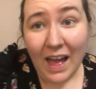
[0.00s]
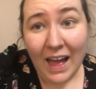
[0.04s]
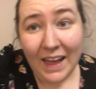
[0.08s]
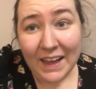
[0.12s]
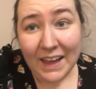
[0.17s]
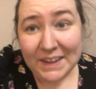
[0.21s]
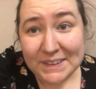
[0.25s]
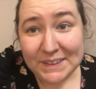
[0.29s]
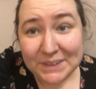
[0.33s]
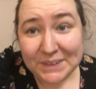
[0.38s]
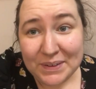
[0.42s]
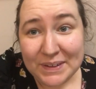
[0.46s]

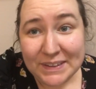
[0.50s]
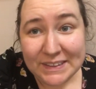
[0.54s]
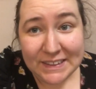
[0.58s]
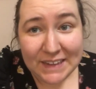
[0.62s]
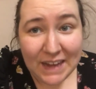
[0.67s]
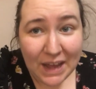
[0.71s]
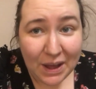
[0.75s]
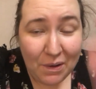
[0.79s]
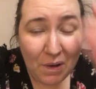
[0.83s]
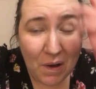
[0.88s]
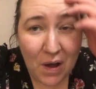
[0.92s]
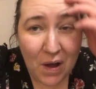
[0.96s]
Hi, so
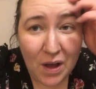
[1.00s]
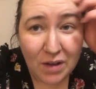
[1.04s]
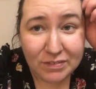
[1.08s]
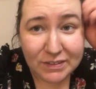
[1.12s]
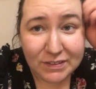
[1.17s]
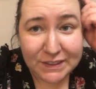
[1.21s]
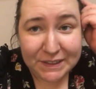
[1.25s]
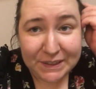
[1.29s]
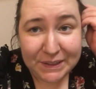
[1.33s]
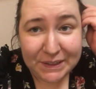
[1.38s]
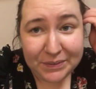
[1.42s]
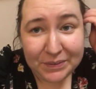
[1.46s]
it's now
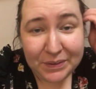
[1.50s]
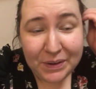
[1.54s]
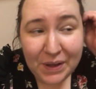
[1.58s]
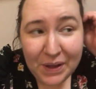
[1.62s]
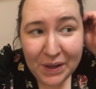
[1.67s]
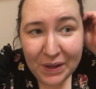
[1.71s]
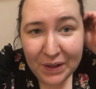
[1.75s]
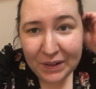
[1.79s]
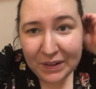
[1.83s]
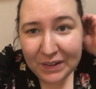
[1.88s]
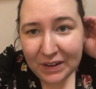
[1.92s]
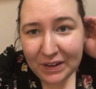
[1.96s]
half two.
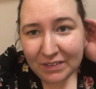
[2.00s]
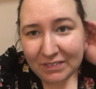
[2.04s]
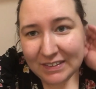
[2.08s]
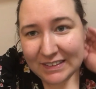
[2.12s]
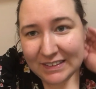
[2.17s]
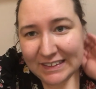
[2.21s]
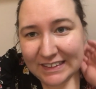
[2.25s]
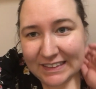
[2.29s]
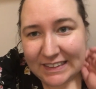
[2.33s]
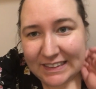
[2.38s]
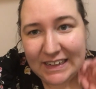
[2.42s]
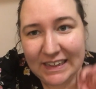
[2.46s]

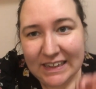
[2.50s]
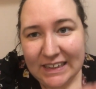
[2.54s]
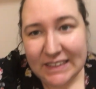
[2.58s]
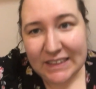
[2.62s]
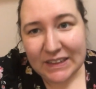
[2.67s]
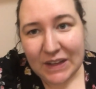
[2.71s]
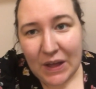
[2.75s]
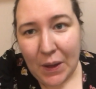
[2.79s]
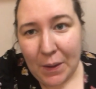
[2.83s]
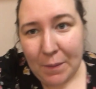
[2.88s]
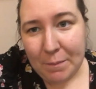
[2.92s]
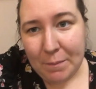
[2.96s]
Lawrence
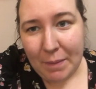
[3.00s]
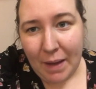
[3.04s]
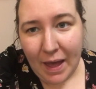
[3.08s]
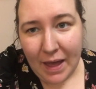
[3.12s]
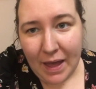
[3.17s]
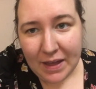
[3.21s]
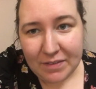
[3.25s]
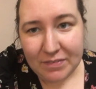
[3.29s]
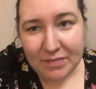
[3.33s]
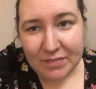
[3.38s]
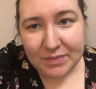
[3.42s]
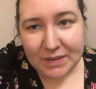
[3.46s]
has gotten
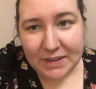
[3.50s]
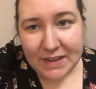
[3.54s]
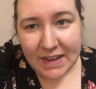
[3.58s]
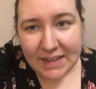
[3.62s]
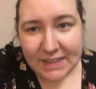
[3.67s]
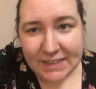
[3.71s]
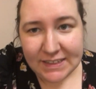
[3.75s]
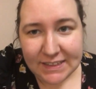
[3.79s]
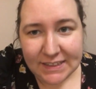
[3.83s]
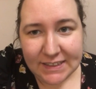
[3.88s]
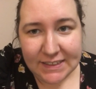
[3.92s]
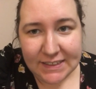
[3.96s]
back from the
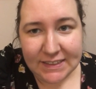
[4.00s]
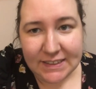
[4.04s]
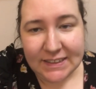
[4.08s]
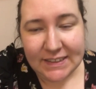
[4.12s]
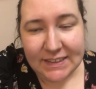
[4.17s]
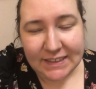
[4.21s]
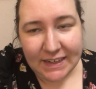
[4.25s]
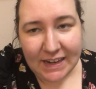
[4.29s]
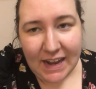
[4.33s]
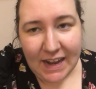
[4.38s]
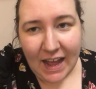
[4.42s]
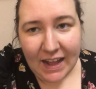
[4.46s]
dentist
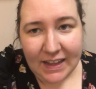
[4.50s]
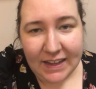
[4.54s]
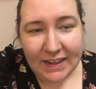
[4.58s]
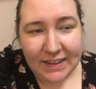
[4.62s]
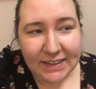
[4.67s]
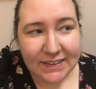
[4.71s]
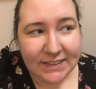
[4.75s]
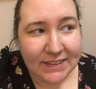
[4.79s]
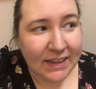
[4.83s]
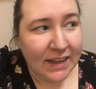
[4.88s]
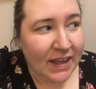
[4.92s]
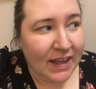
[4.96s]
and seen
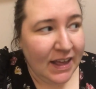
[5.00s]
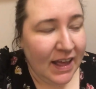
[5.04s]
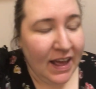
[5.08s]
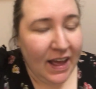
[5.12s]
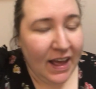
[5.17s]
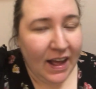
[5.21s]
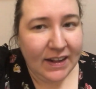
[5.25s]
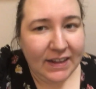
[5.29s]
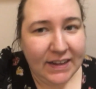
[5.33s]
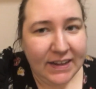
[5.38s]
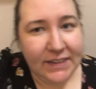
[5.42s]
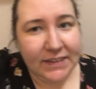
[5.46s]
Alice
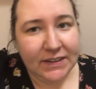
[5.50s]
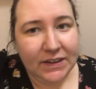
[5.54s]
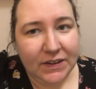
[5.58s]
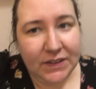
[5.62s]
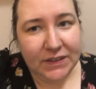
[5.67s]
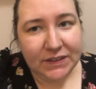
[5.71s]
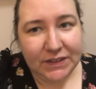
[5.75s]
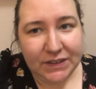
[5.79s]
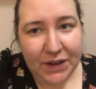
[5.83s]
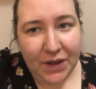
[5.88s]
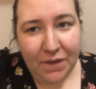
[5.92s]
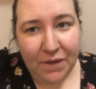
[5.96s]
and he's
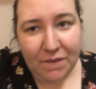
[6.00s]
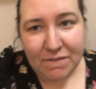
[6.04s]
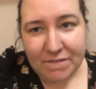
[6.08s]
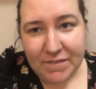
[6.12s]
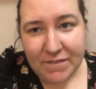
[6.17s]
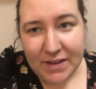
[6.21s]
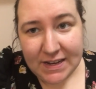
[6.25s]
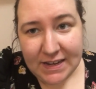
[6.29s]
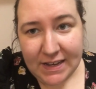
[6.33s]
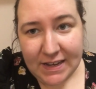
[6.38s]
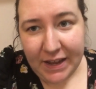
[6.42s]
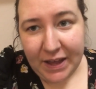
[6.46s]
gone to go and
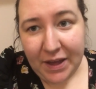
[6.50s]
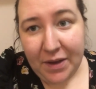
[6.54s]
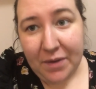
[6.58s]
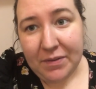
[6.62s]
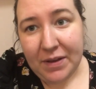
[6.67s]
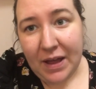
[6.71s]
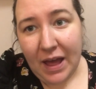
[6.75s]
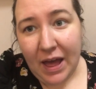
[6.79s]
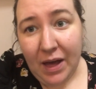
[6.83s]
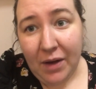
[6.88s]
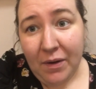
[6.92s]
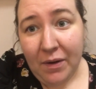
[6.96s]
feed
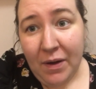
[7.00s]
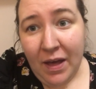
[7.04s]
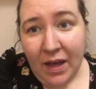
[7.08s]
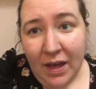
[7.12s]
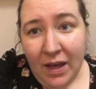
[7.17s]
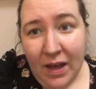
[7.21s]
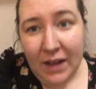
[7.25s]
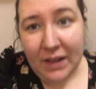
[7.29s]
Leo now